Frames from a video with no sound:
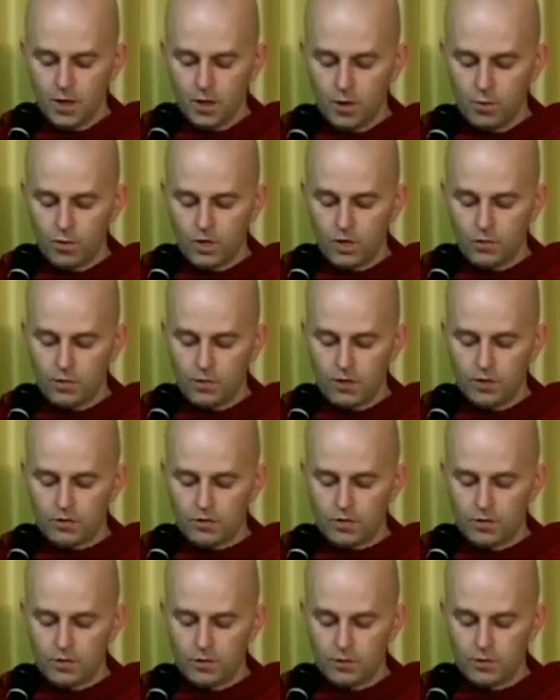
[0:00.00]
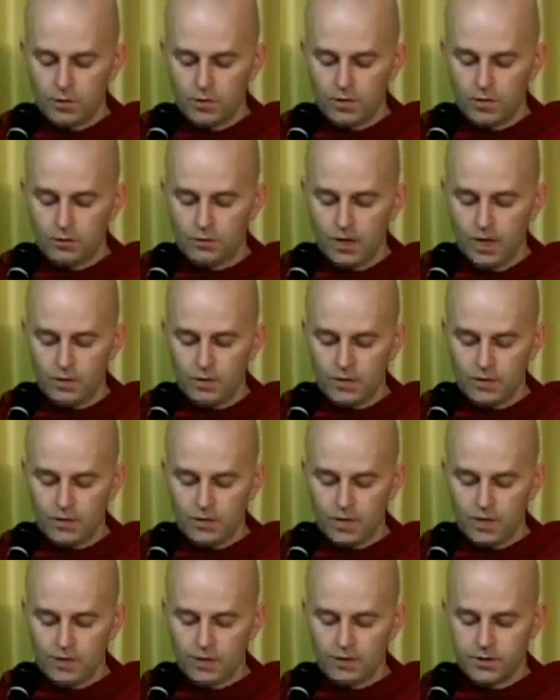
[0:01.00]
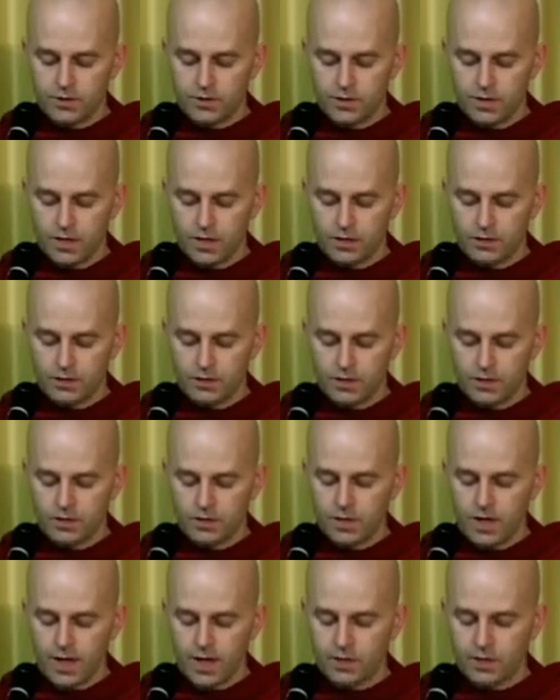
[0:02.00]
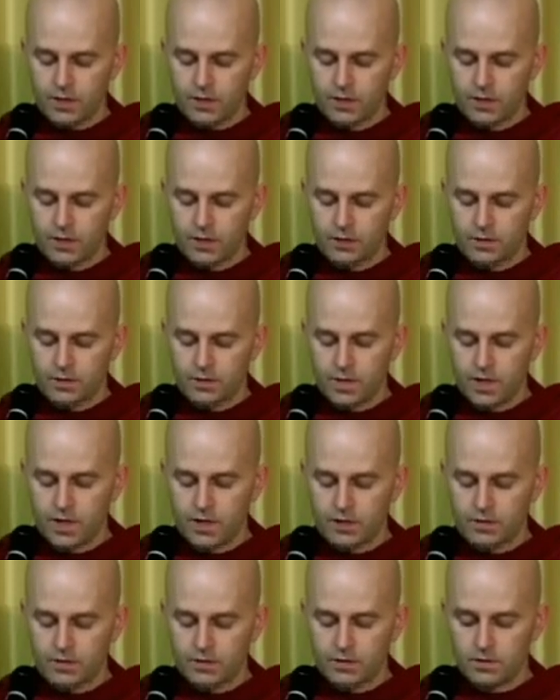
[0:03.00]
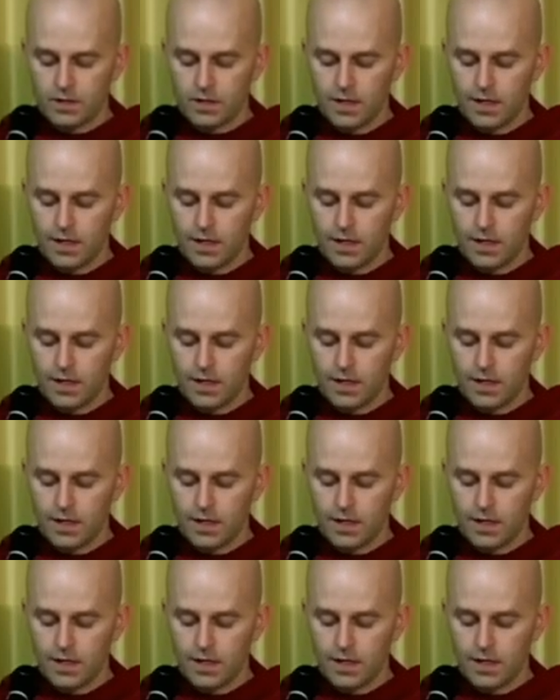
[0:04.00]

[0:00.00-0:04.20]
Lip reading: when a person with a blemish understands it as it actually is thus,